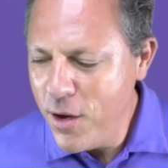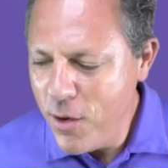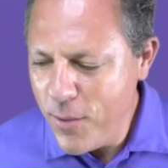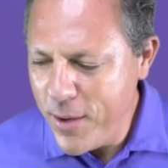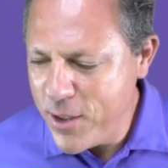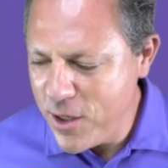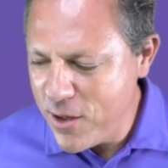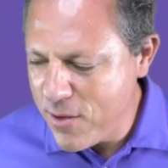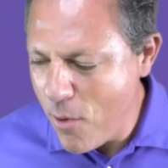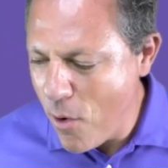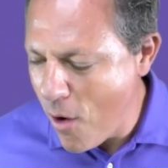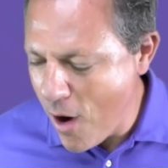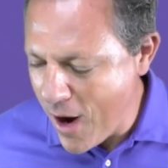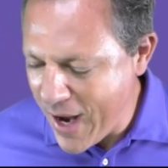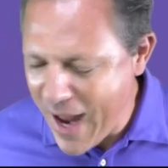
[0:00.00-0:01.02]
which is
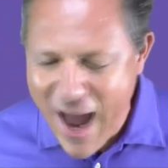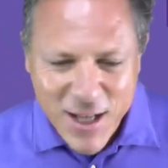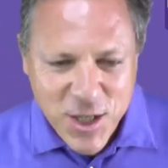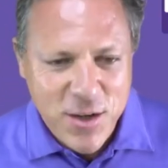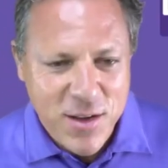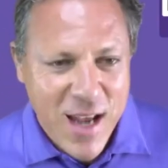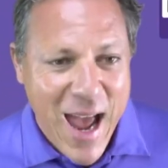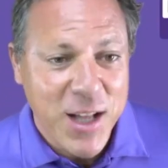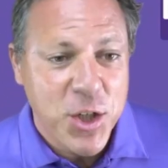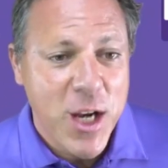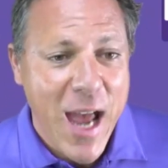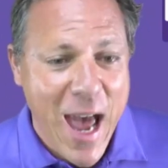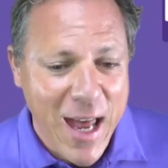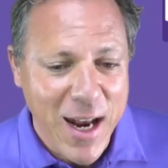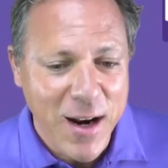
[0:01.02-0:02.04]
more catch as catch
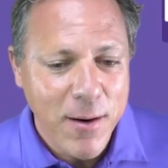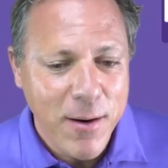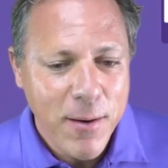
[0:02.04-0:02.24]
can.